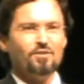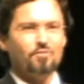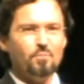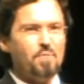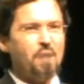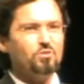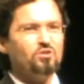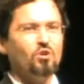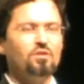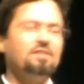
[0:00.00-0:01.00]
For members
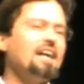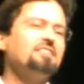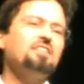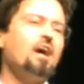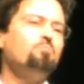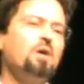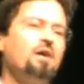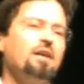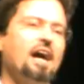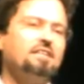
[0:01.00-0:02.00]
only. That's not
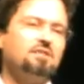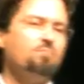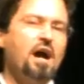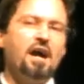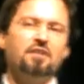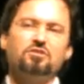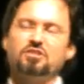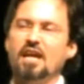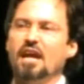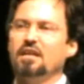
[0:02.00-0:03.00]
paradise in my
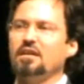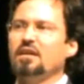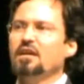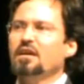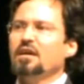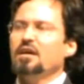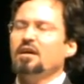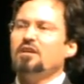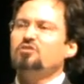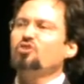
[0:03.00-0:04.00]
understanding.
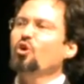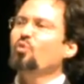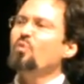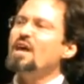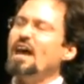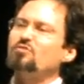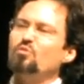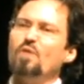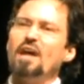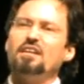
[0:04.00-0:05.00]
So we have to
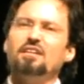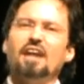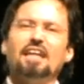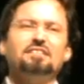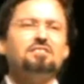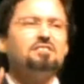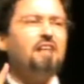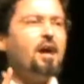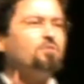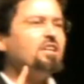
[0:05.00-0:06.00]
recognize
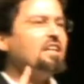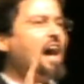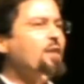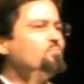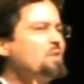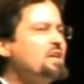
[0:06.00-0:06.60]
Islam cannot